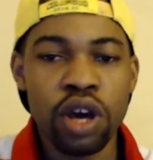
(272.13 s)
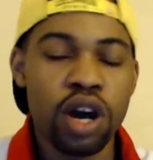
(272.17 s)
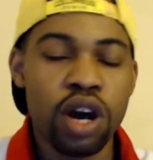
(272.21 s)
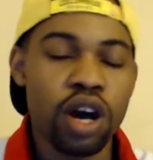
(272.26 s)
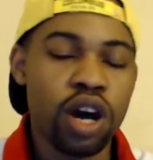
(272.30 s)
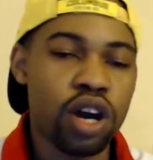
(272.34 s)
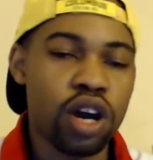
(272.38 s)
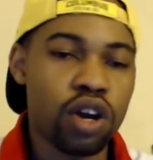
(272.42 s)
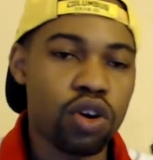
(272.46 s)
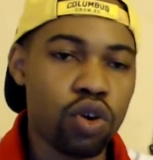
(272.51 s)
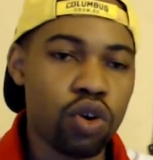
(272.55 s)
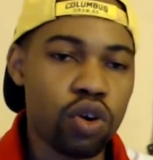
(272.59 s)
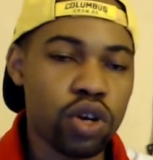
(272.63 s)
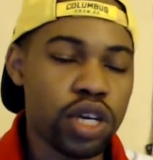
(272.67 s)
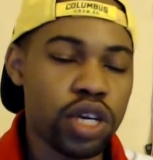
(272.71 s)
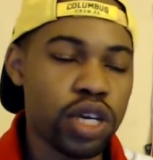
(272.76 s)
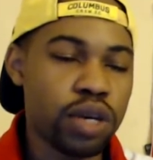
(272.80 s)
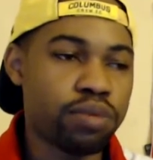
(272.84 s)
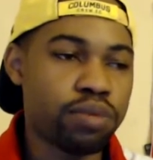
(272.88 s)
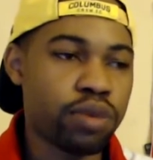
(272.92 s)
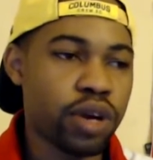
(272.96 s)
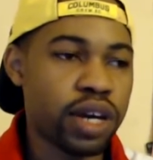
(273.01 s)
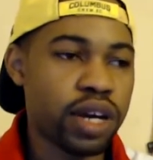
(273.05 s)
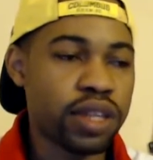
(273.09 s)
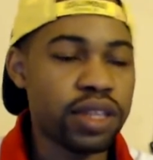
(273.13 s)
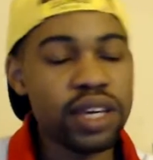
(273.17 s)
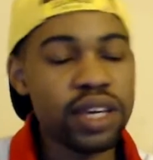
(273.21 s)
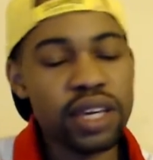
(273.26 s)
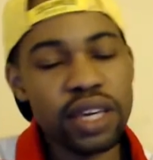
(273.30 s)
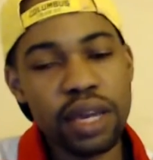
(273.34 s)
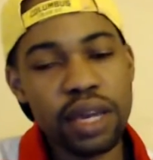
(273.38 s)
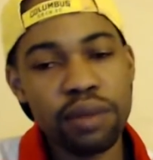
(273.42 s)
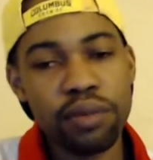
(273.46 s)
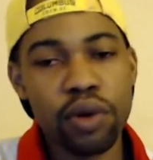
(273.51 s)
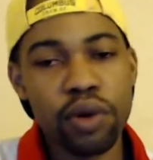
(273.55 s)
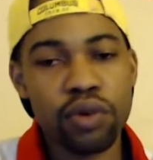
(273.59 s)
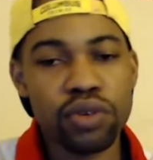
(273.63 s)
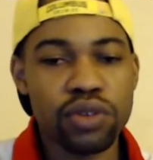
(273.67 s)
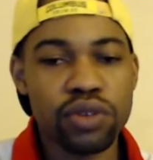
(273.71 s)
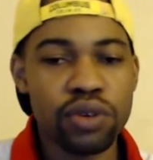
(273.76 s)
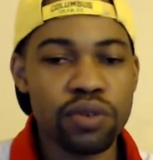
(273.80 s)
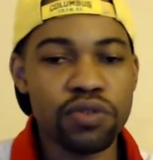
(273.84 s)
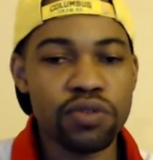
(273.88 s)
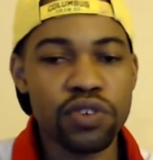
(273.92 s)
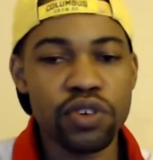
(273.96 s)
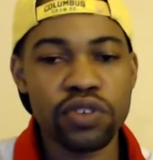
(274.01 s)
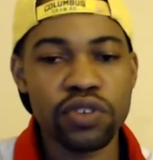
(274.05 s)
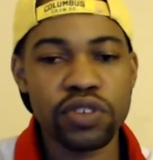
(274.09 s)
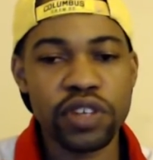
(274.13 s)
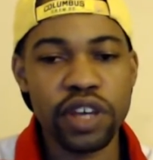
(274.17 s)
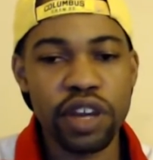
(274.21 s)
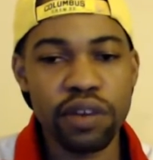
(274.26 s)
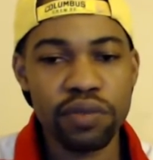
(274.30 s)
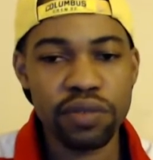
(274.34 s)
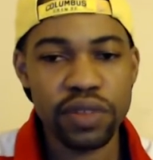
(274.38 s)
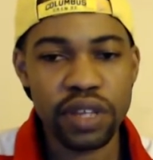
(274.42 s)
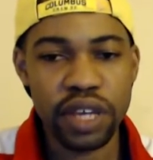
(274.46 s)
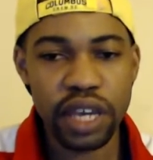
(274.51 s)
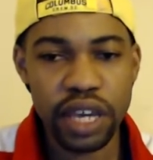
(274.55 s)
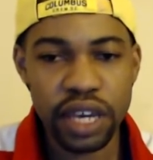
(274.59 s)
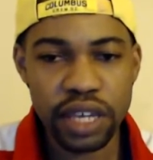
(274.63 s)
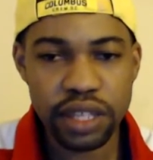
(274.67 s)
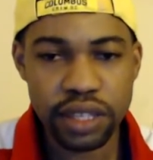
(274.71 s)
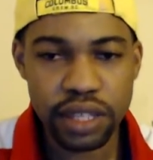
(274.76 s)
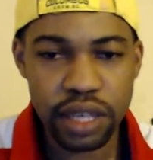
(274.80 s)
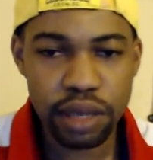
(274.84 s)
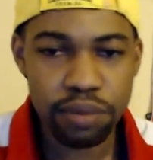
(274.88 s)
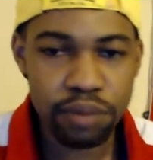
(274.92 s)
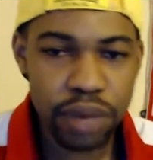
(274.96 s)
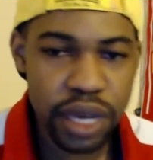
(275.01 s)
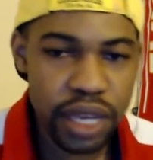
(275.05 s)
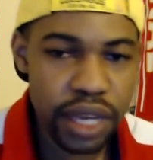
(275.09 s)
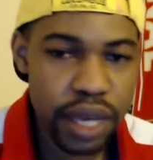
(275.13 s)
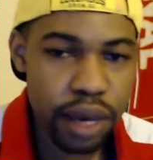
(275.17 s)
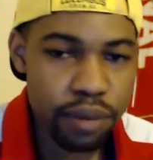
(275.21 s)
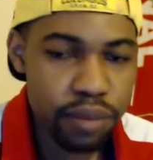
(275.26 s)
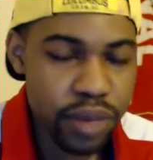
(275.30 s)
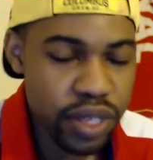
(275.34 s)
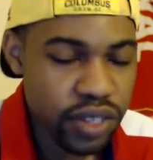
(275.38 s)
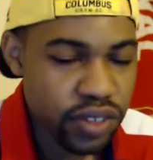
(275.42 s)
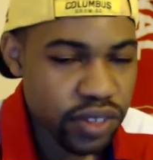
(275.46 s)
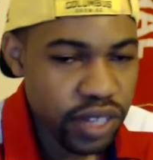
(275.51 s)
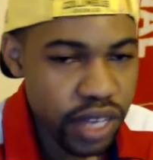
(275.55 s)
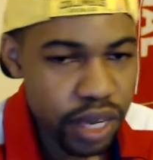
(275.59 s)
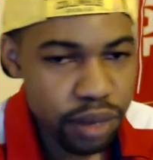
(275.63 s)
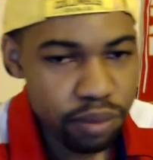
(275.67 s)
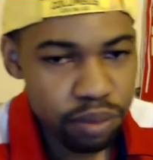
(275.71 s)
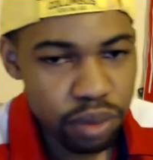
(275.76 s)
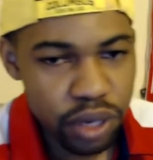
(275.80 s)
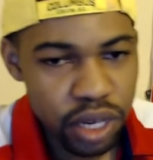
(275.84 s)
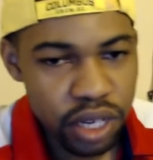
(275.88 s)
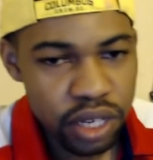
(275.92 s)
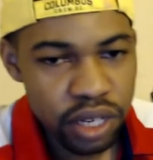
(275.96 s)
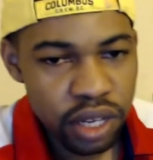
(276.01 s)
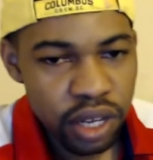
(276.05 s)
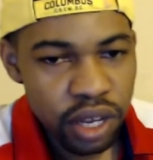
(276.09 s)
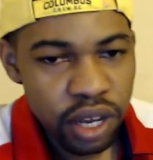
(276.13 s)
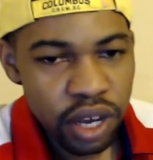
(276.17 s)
Goalkeeper, I think, came up with a few saves. He did make that mistake, but